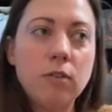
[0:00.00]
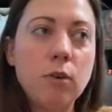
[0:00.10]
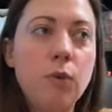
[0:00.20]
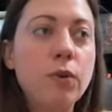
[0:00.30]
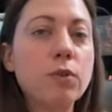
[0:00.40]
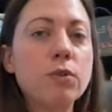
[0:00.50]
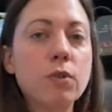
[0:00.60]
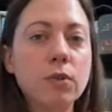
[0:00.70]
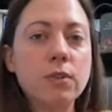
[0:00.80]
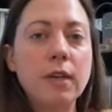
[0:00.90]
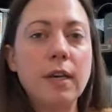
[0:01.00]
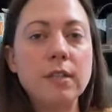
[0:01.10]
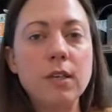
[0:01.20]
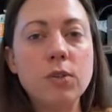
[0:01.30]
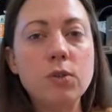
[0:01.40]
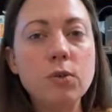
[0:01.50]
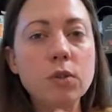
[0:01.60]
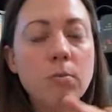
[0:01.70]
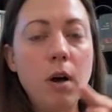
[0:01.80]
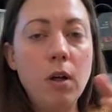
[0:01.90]
So if your circle size gets too
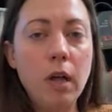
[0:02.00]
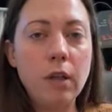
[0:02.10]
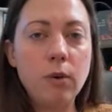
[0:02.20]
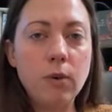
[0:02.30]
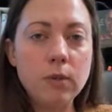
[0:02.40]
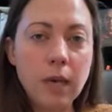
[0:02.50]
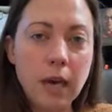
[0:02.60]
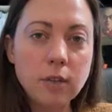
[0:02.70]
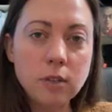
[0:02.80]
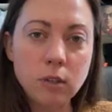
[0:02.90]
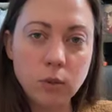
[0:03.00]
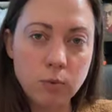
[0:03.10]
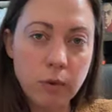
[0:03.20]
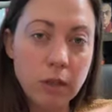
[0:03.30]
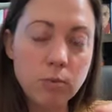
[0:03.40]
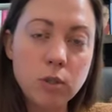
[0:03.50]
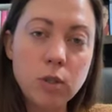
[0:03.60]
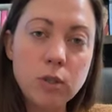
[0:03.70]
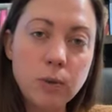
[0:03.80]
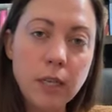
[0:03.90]
small and your horse has to lose rhythm to
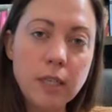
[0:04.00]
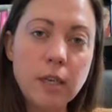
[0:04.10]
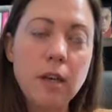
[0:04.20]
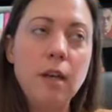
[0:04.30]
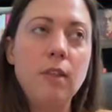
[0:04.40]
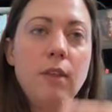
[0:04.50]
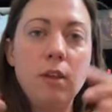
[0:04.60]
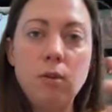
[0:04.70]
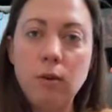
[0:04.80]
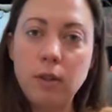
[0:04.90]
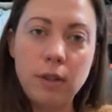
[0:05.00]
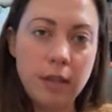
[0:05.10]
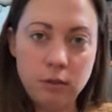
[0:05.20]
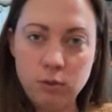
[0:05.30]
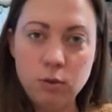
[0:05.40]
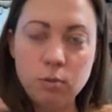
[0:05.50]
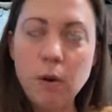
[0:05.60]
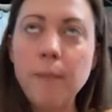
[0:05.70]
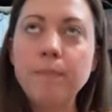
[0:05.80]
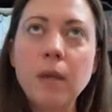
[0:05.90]
do it, then you know that that's too
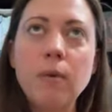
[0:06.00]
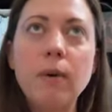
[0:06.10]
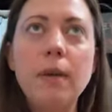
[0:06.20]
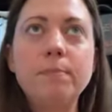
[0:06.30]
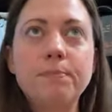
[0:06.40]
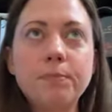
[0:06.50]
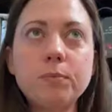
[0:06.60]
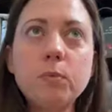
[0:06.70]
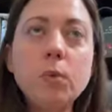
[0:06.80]
small, right?